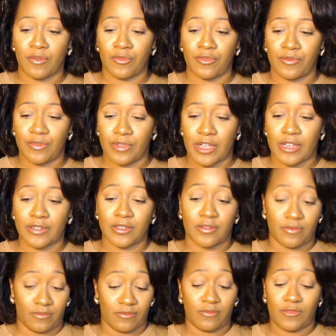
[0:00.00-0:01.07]
as
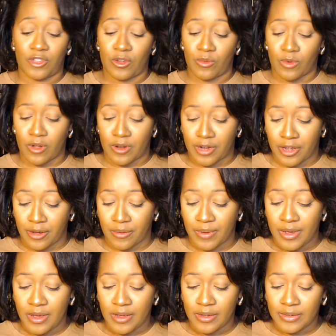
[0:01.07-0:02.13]
you all know.
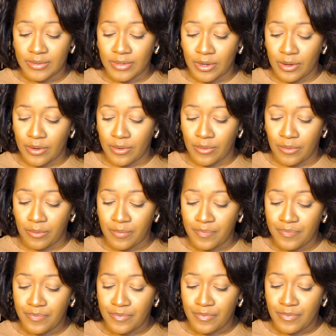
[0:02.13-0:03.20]
So
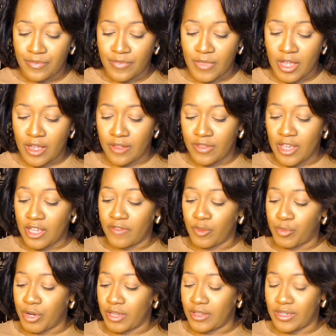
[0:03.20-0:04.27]
thank you for
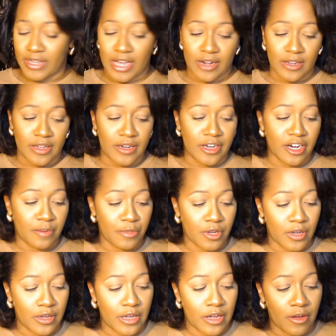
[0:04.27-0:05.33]
putting the data in here.
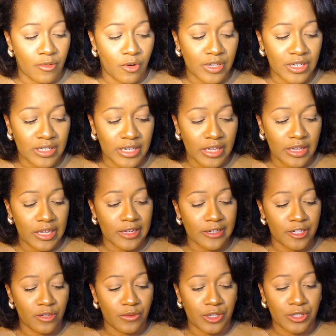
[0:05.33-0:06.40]
But on the daily
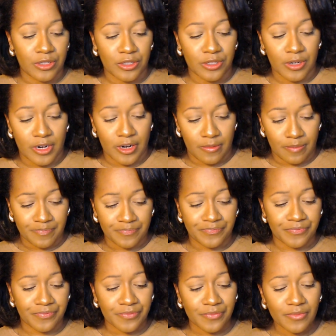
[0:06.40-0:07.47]
continuation chart,
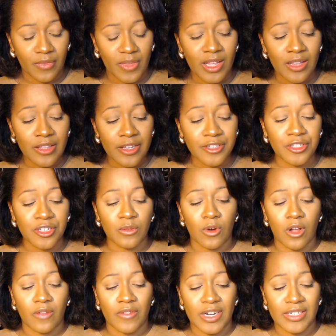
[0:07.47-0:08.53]
this year we're
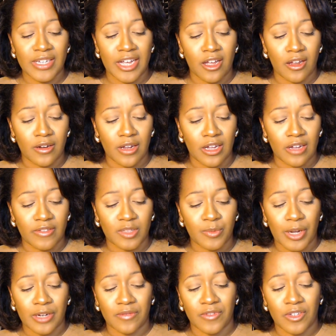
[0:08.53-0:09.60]
already down
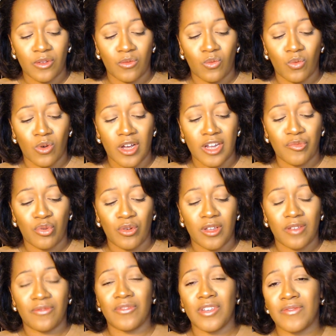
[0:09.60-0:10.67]
respectively
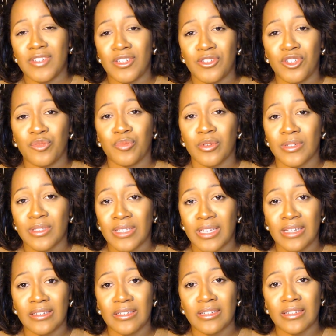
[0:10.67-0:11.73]

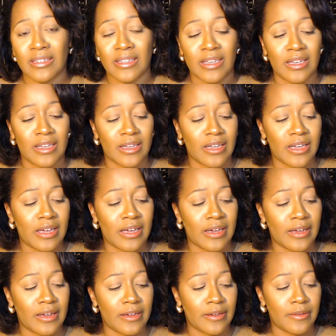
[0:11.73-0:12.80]

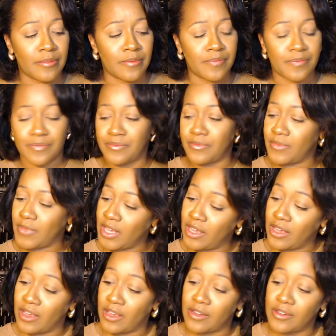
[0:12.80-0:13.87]
1.52%.
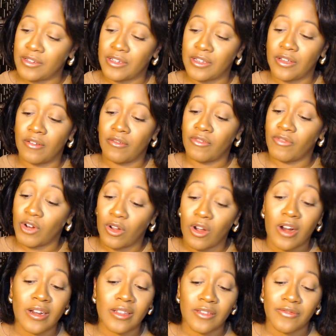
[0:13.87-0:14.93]
And
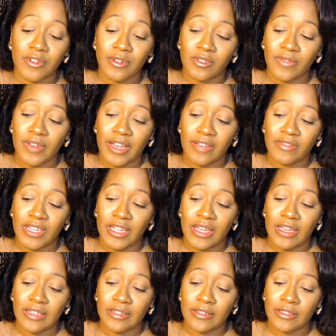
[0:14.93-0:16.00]
regarding the first 5
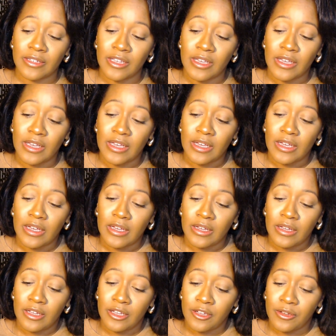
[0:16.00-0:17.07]
days,
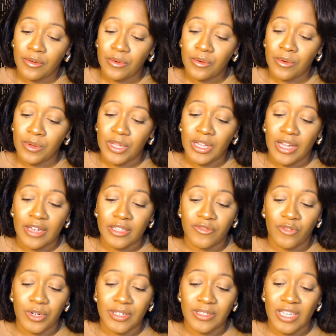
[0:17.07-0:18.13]
the last
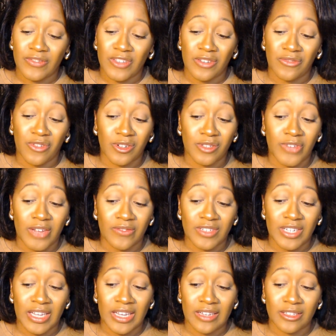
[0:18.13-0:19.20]
first 5
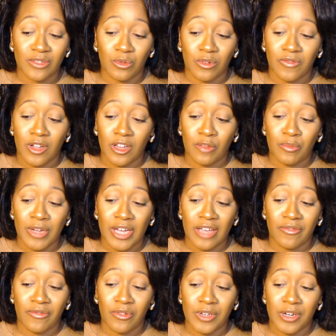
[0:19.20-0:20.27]
days were followed by
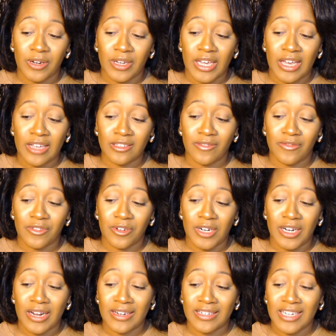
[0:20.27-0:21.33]
full year gains of
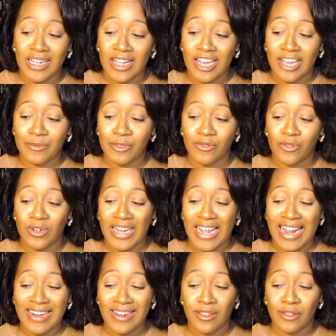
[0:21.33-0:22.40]
39 times for an
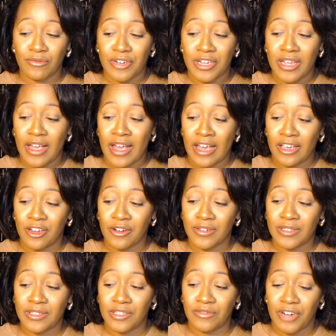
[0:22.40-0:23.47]
83
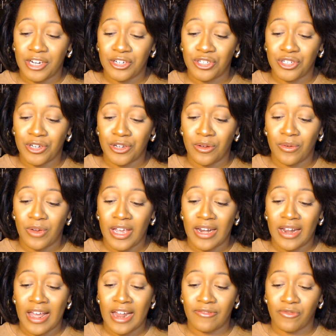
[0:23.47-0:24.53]
accuracy ratio and
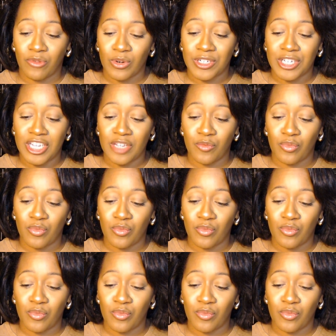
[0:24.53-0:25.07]
at 14%